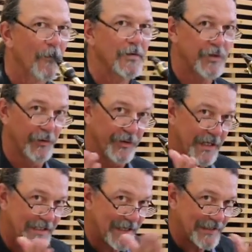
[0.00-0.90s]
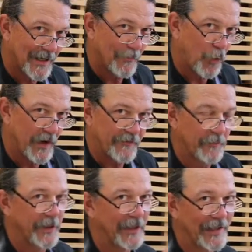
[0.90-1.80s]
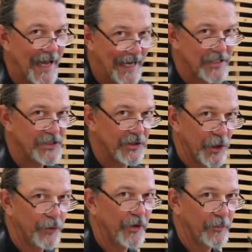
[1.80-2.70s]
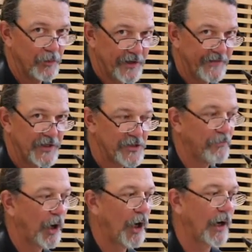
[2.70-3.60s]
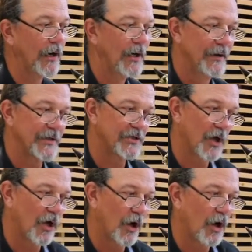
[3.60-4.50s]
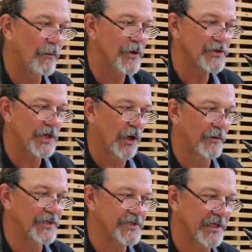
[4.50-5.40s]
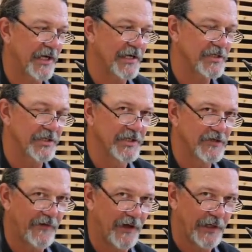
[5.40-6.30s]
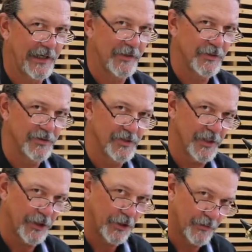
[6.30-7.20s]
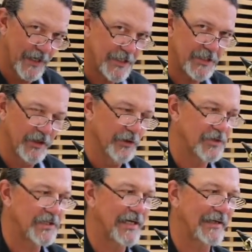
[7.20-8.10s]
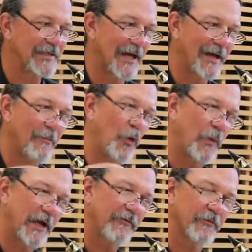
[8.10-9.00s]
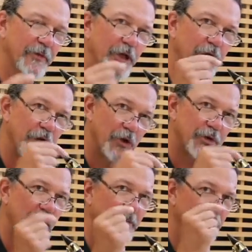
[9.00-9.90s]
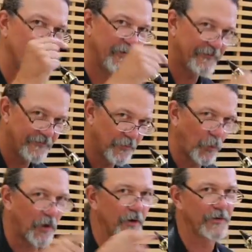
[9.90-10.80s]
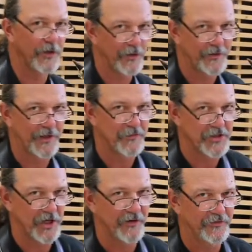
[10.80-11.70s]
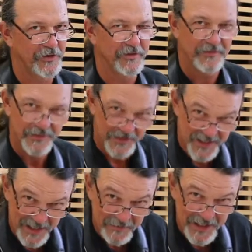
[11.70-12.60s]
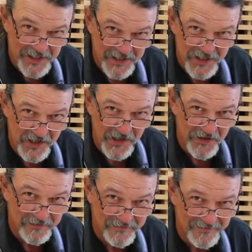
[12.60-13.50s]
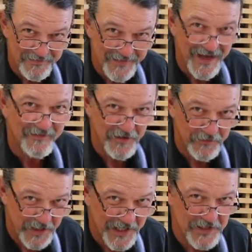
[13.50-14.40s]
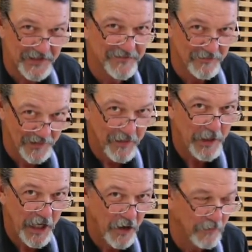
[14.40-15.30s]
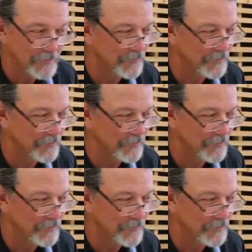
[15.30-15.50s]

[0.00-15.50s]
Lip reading: So that they take time away from the last note of the previous bar. That's almost always the case in these Ferling etudes, that the grace notes take time away from the note before the note they resolve to. Does that make sense to you? If it doesn't, let me know.